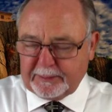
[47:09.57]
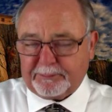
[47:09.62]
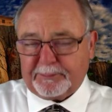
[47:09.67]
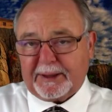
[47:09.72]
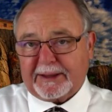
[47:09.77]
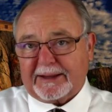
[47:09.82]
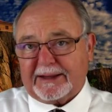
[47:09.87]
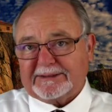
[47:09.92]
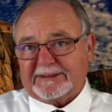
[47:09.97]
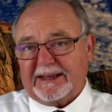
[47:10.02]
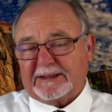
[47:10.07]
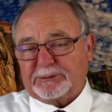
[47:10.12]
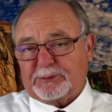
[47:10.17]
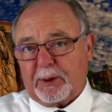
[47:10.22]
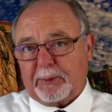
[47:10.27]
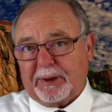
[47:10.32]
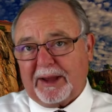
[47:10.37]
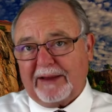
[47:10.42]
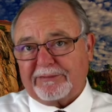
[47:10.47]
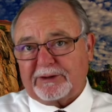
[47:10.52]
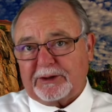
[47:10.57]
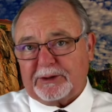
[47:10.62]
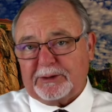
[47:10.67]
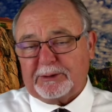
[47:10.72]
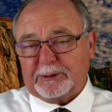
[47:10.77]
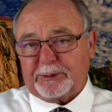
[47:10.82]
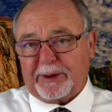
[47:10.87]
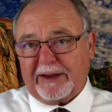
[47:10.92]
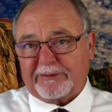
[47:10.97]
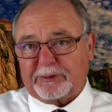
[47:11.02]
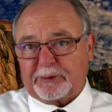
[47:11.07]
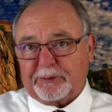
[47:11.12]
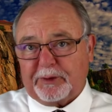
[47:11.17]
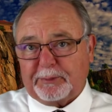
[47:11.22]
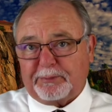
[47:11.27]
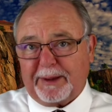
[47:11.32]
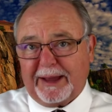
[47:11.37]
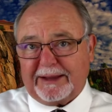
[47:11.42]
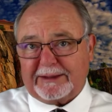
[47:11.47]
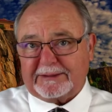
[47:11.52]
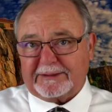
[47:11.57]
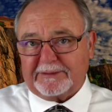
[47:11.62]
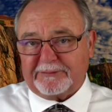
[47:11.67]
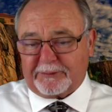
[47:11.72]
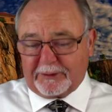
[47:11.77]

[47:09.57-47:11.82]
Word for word: Because that's what we have to do, is we have to repent.